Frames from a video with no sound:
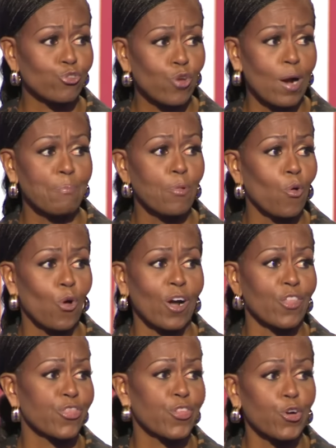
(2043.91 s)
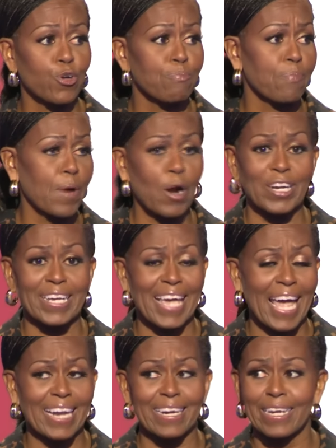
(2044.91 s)
Trump or a third party
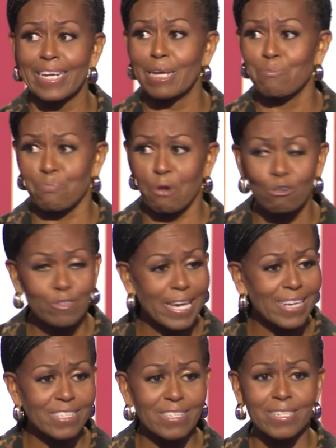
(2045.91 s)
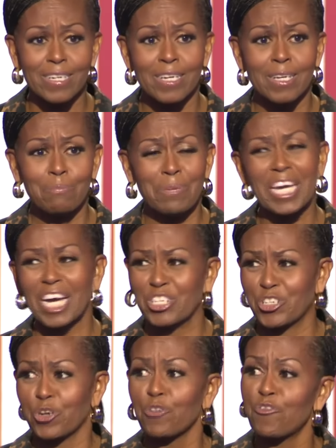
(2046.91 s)
candidate in protest because
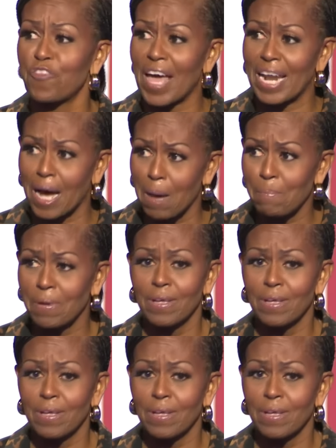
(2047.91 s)
you're fed up,